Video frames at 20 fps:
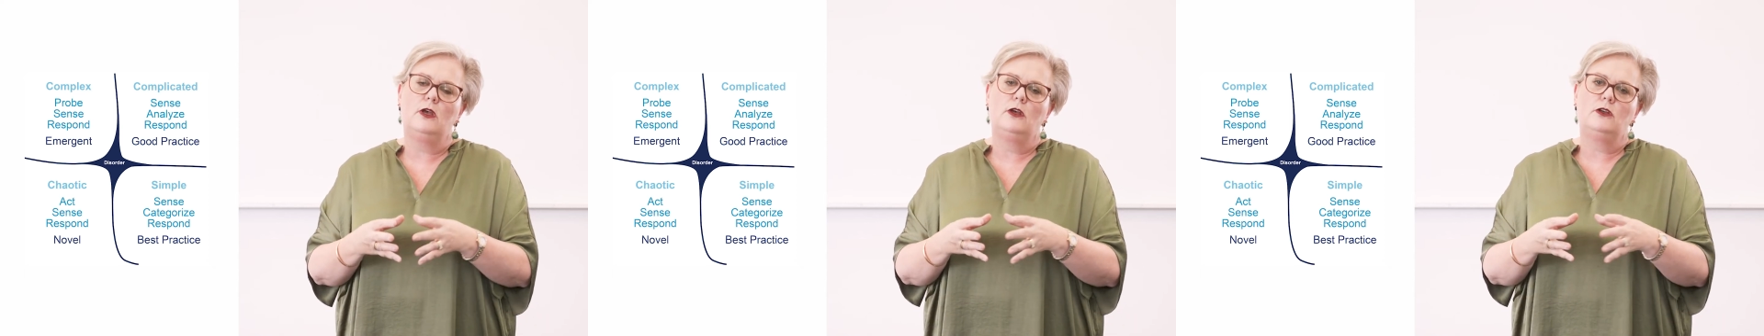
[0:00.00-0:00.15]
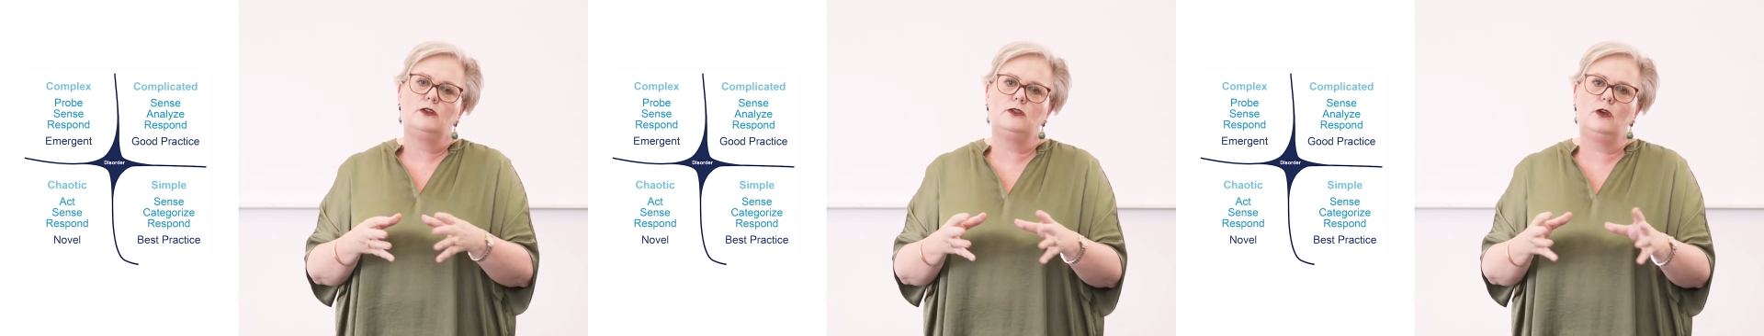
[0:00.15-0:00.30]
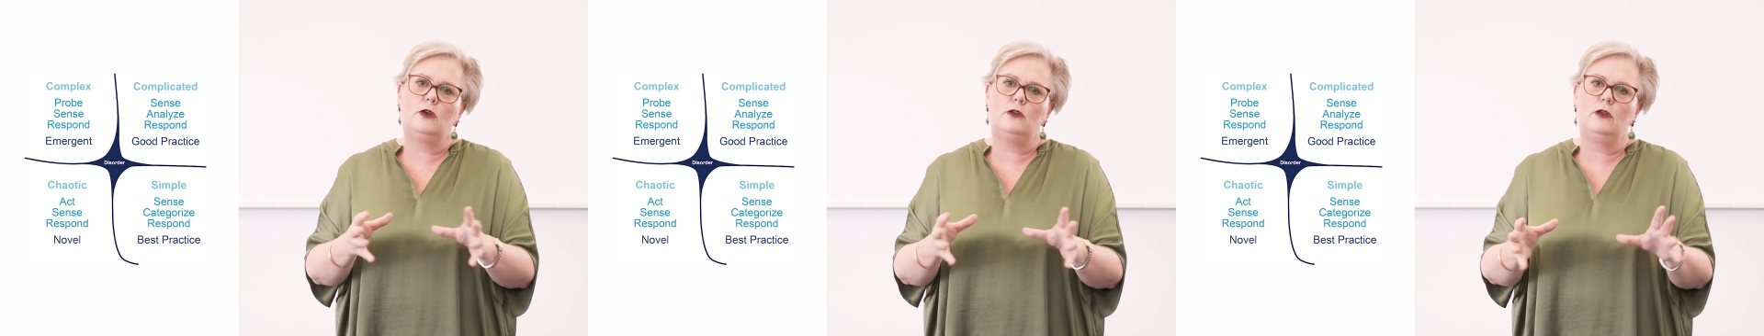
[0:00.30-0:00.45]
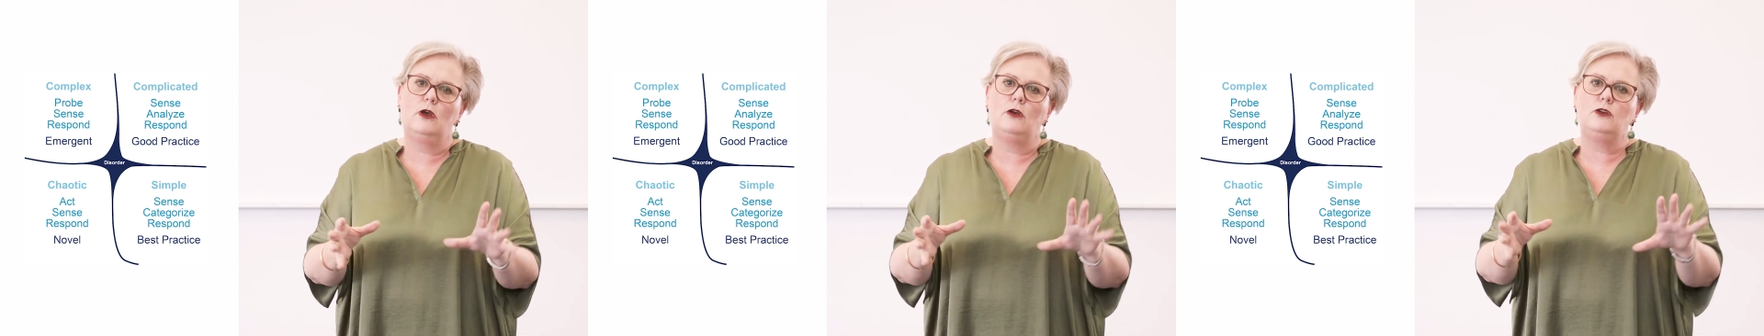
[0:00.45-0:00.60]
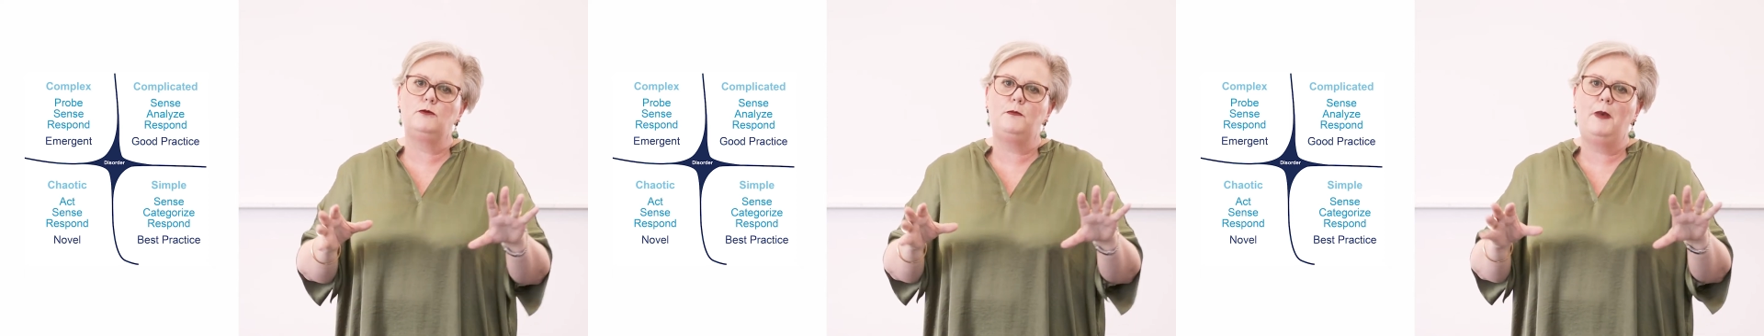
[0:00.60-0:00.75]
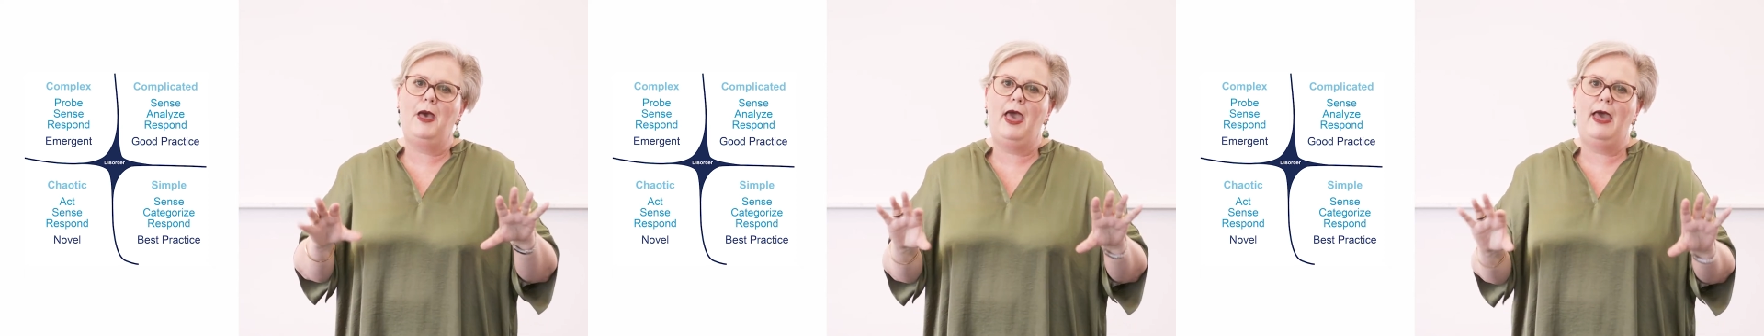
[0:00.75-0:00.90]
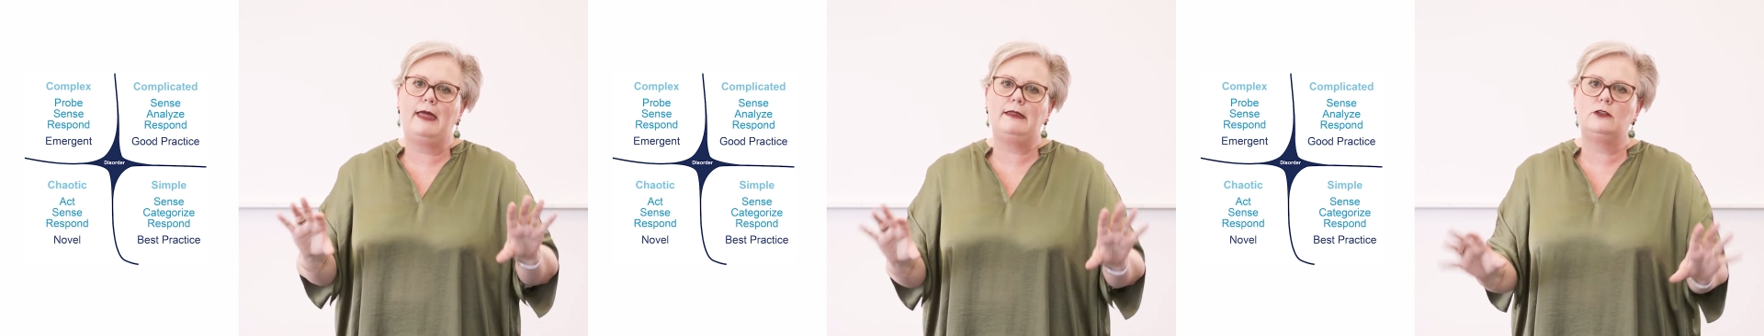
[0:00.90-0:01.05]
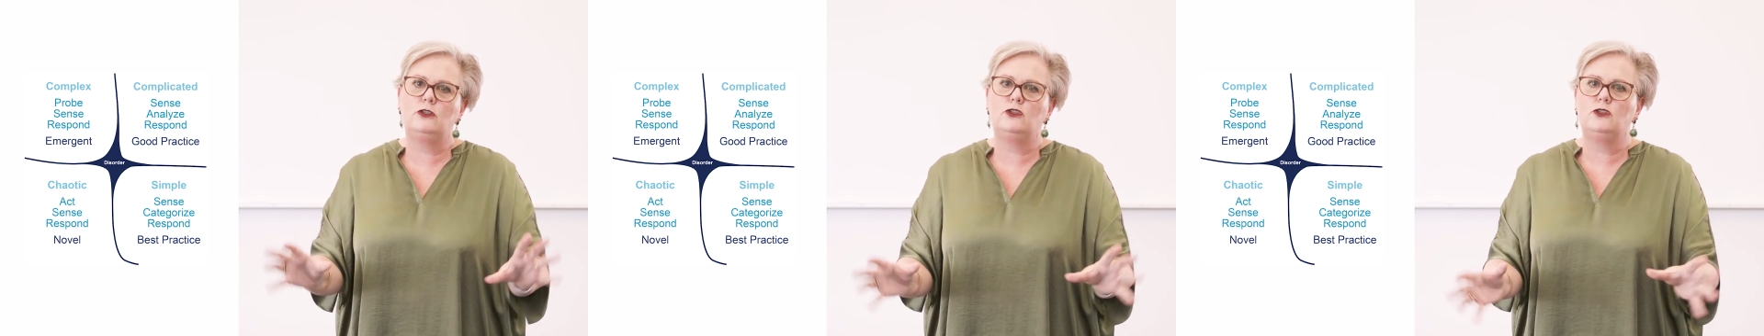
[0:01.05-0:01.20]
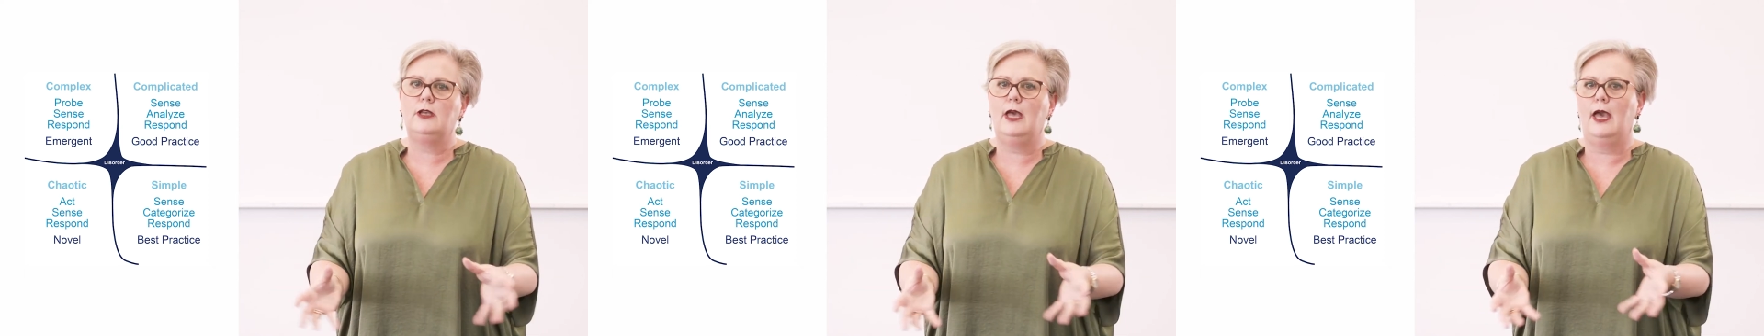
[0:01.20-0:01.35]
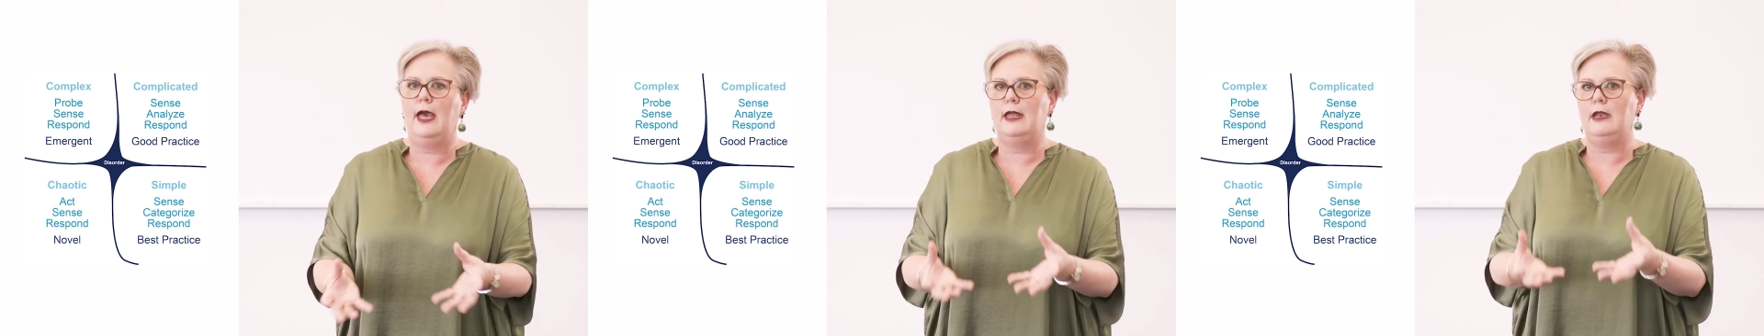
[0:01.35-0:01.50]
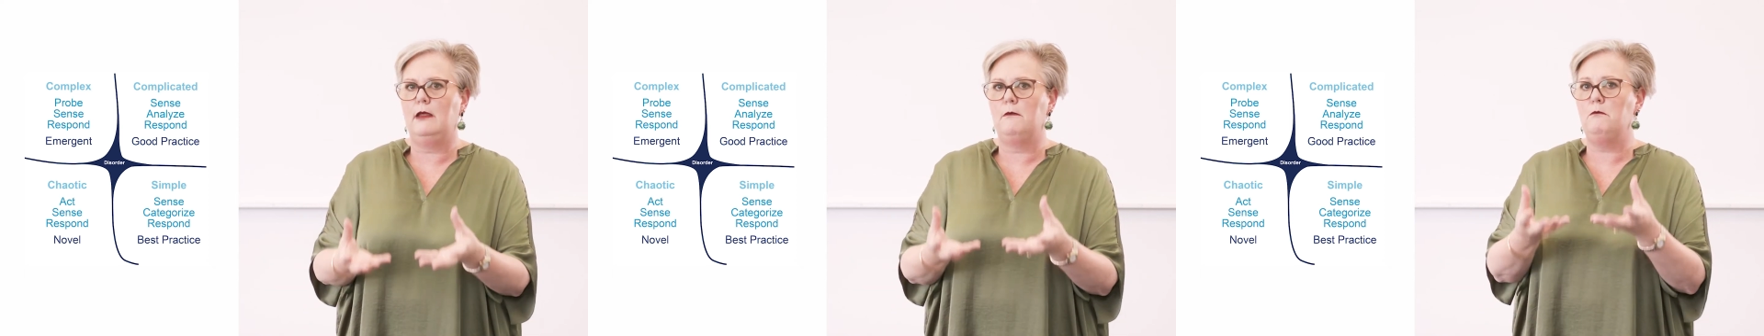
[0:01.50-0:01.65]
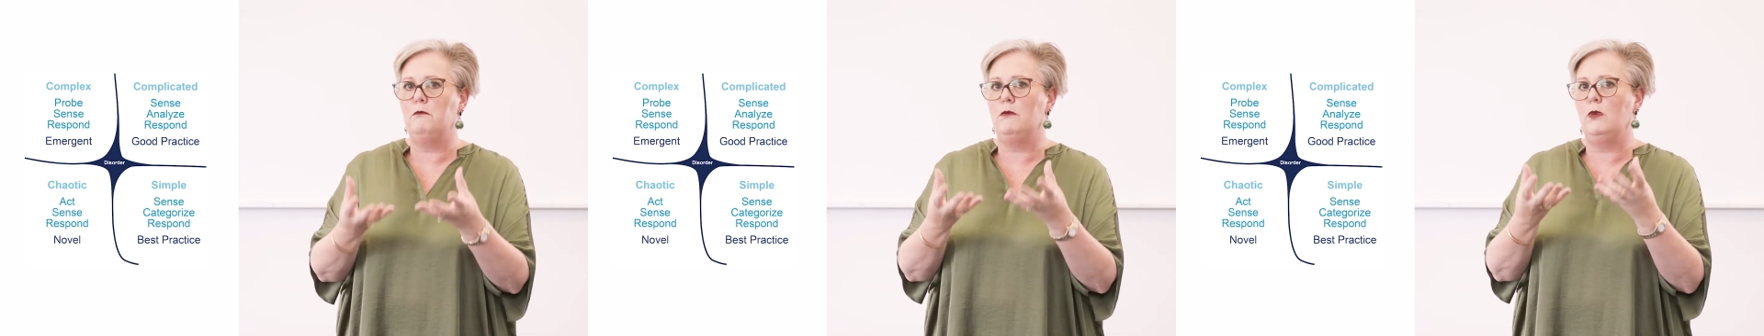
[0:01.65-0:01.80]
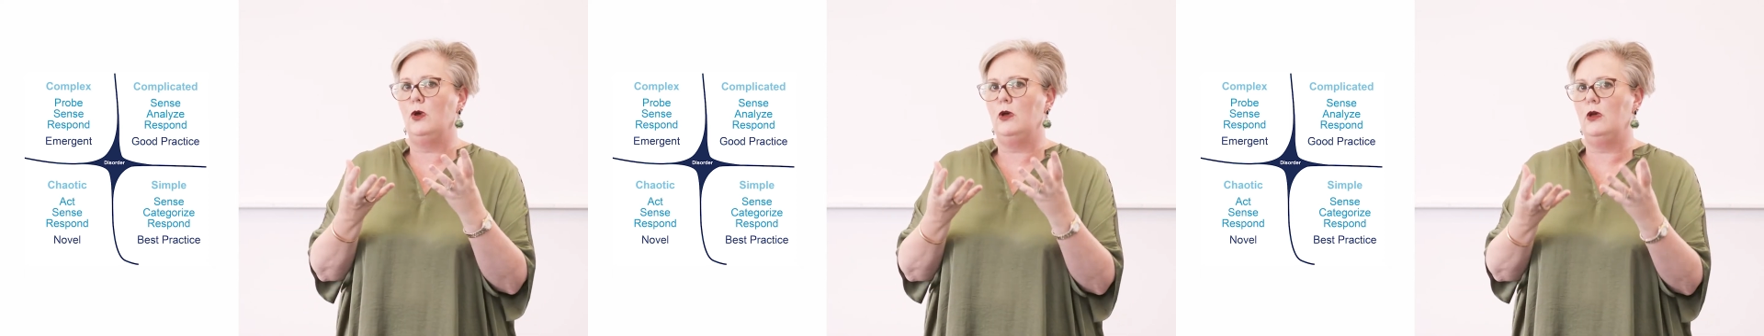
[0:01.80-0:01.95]
so those patterns can
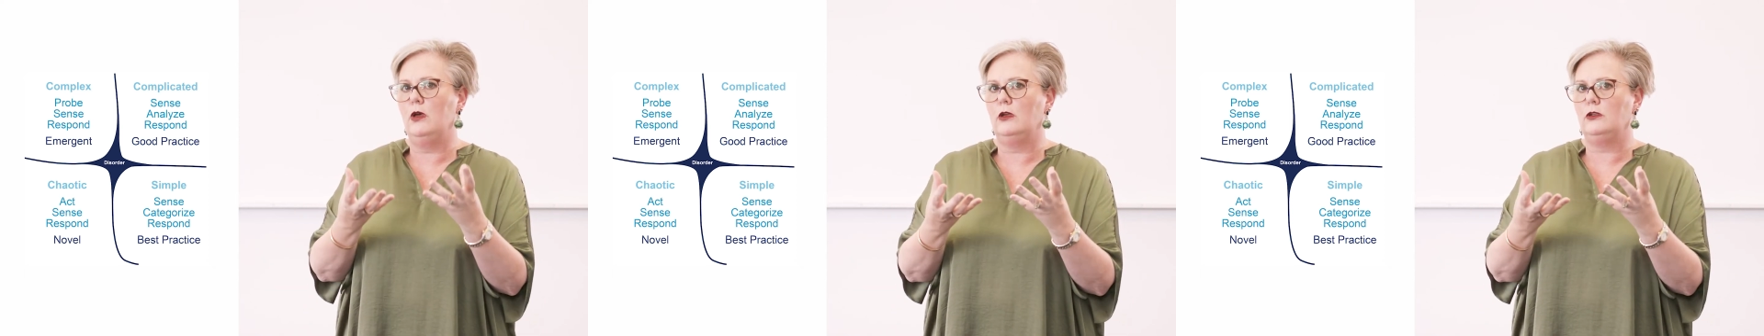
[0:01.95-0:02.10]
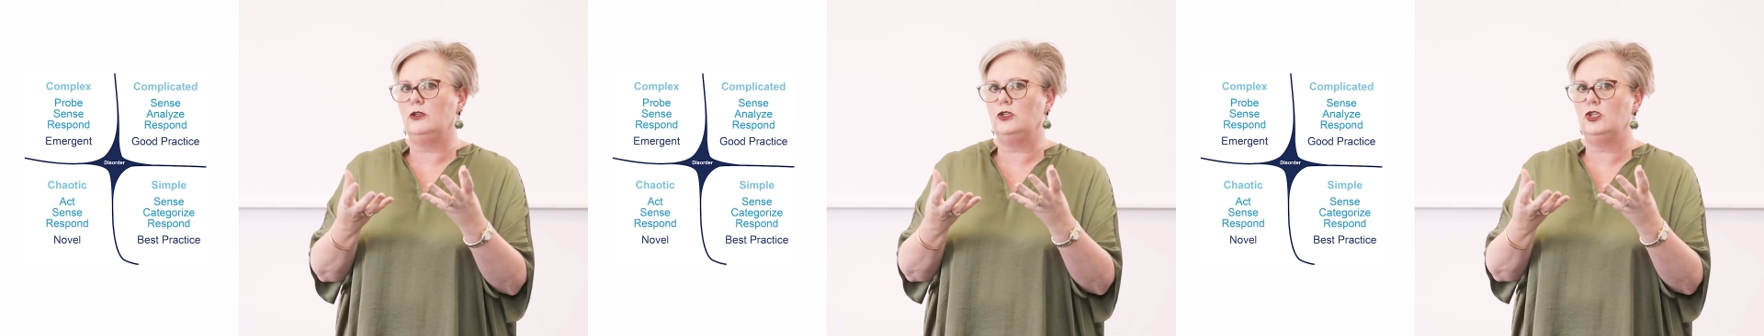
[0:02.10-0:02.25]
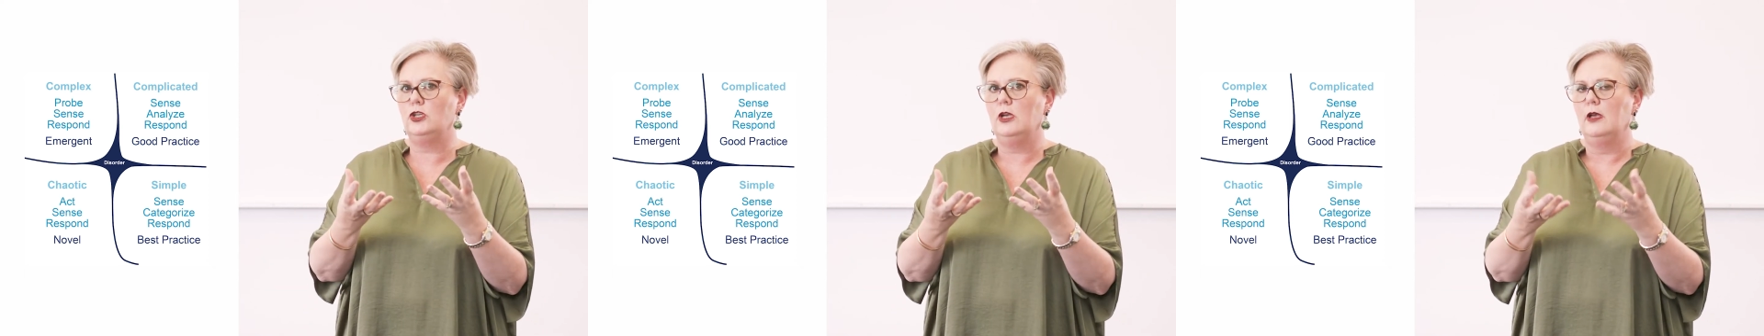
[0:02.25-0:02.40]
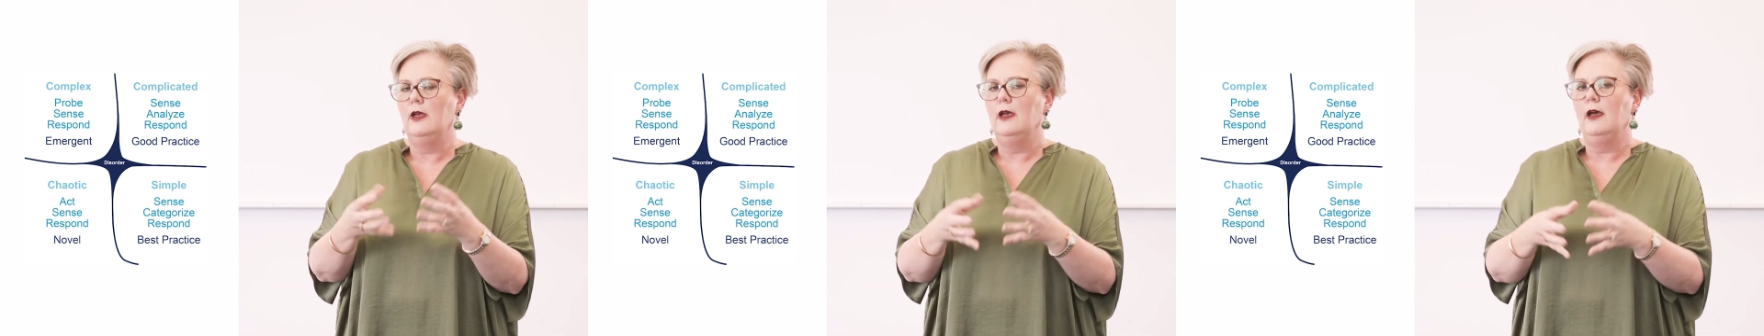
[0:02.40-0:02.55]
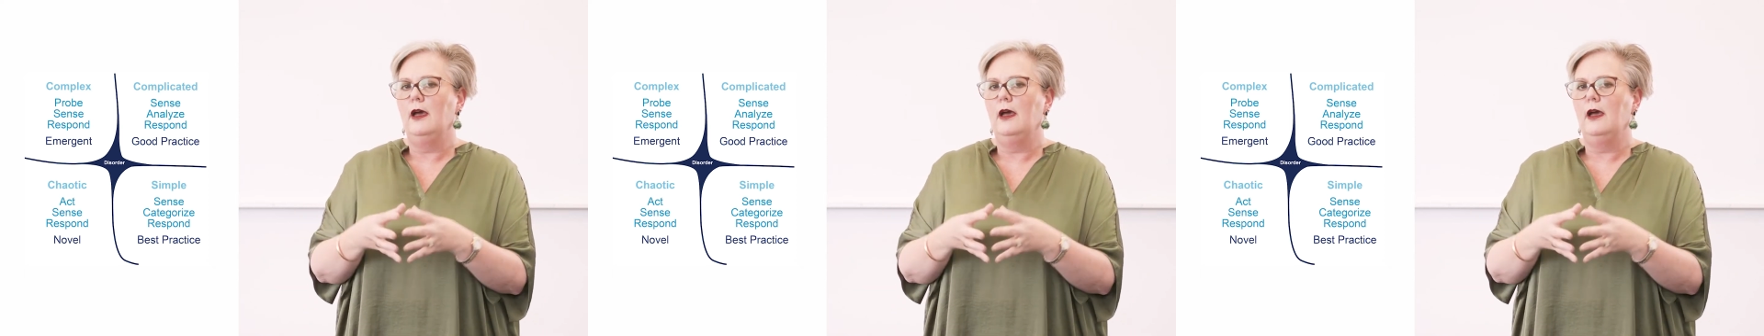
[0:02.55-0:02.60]
emerge.